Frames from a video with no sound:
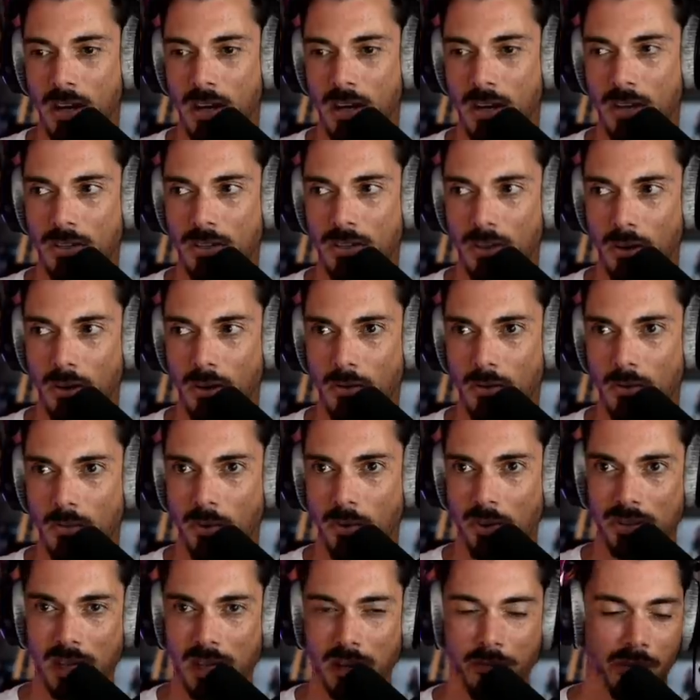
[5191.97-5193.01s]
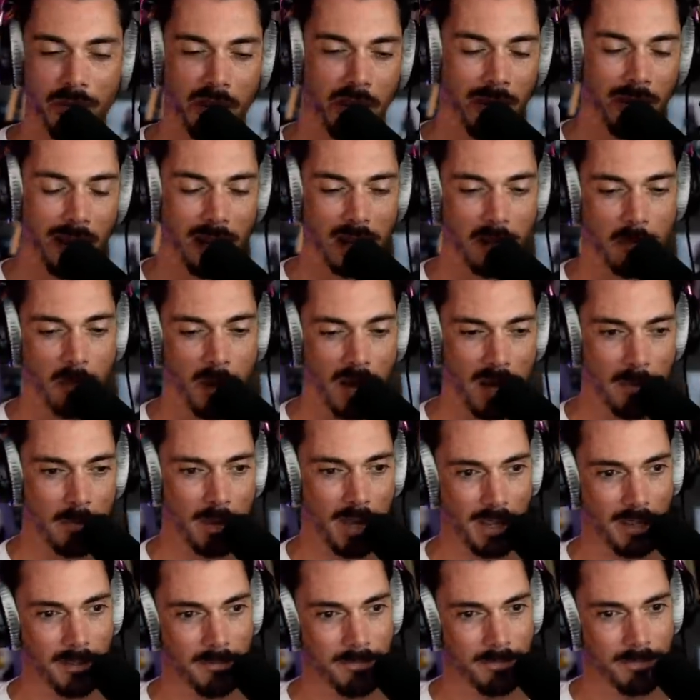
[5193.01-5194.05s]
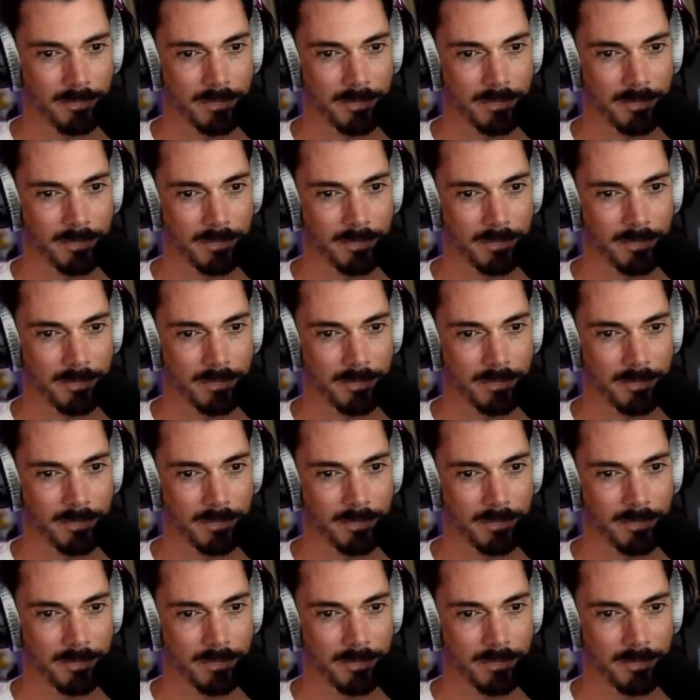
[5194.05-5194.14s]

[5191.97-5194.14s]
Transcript: So once they figure out the piping